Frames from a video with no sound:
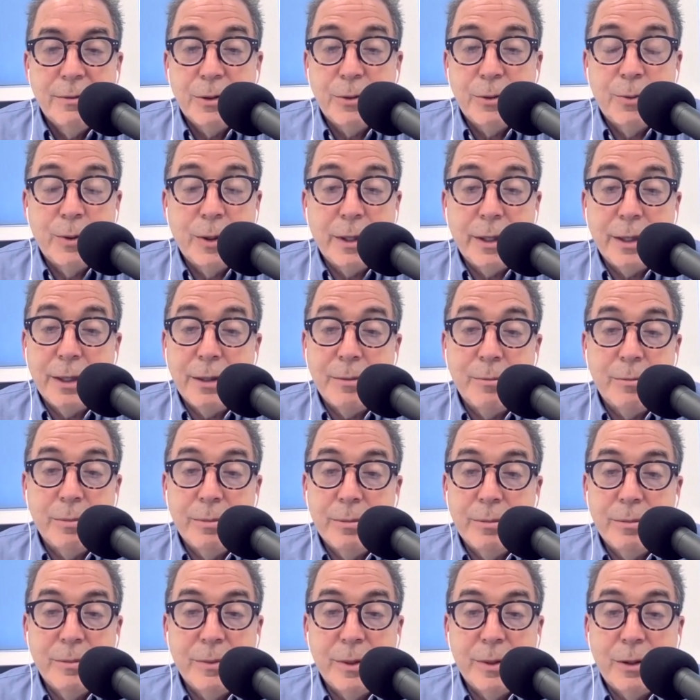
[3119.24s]
really an
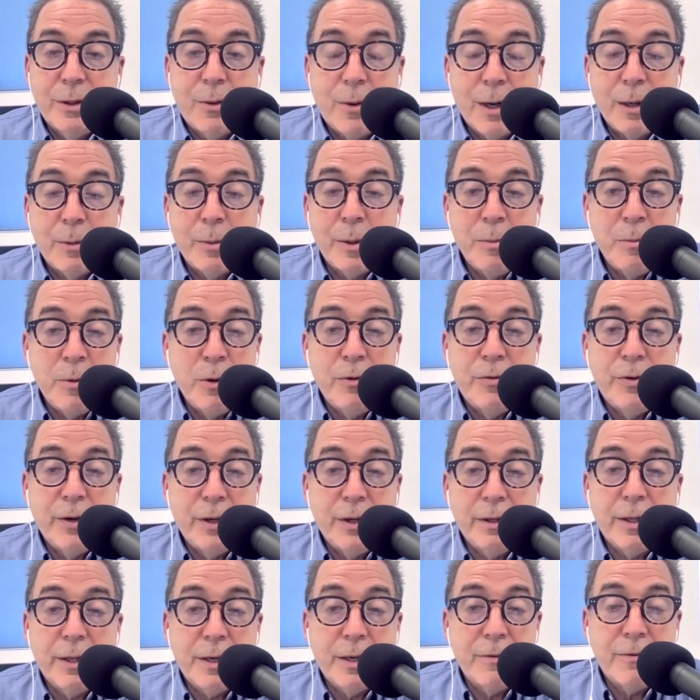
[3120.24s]
incredibly
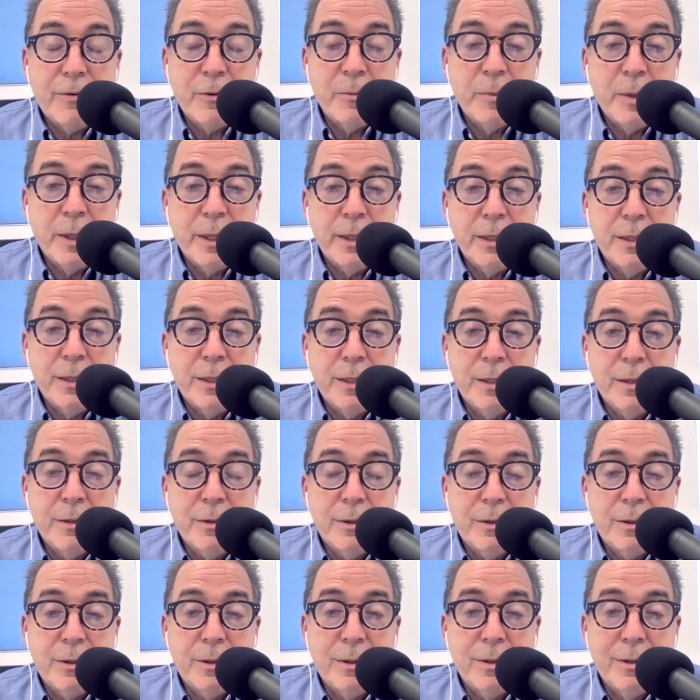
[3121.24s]
moving thing for me
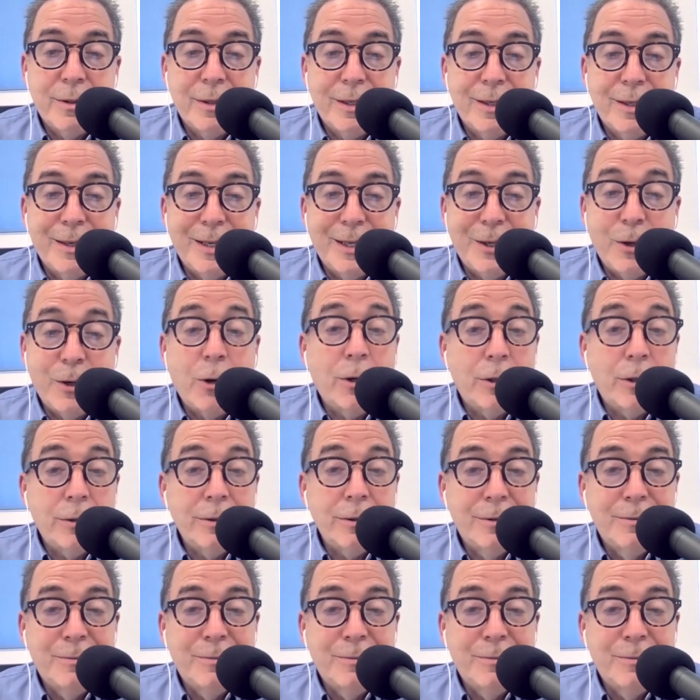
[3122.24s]
it hurt.